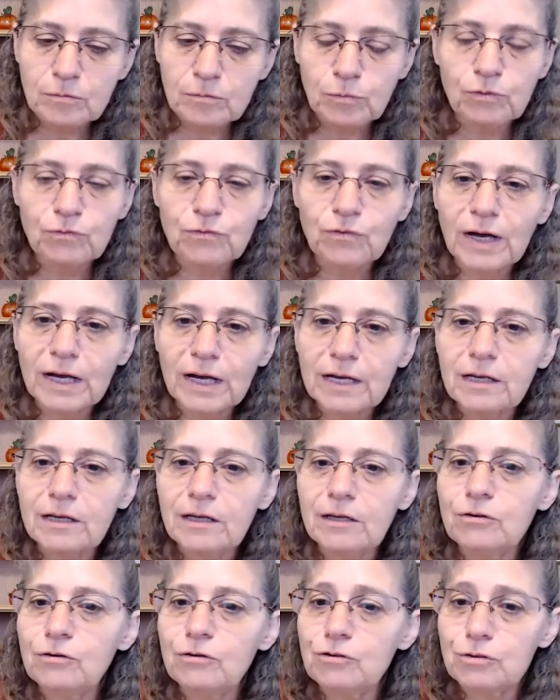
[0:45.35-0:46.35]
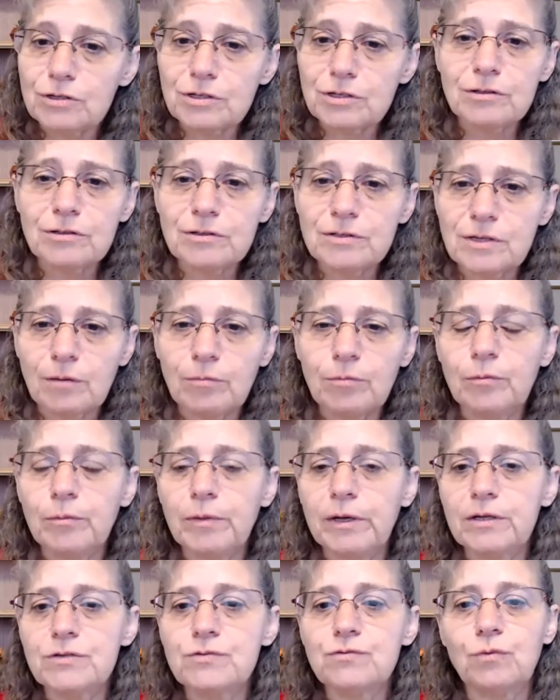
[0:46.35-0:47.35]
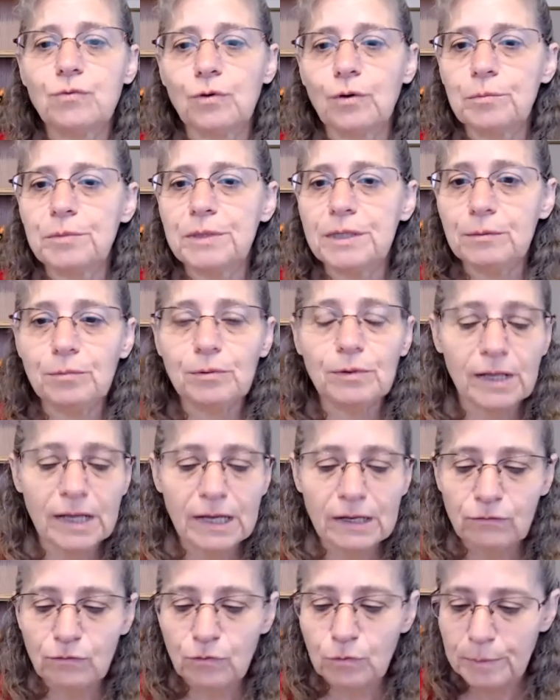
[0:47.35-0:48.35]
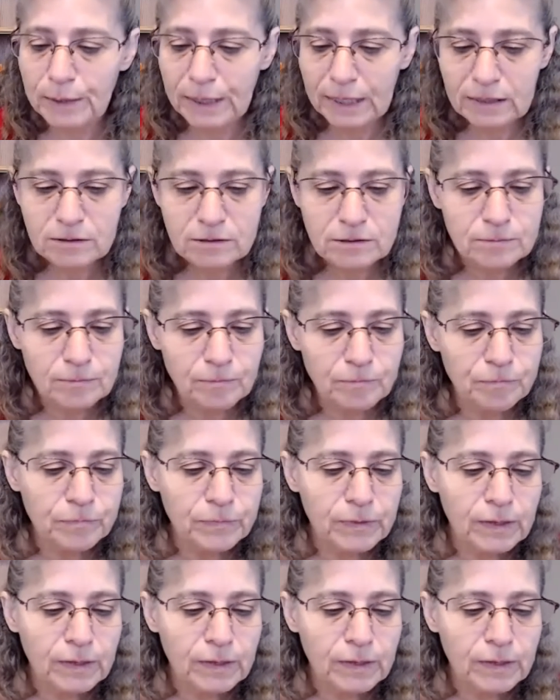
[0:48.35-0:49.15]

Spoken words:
providing nutritional supplements for people and for pets.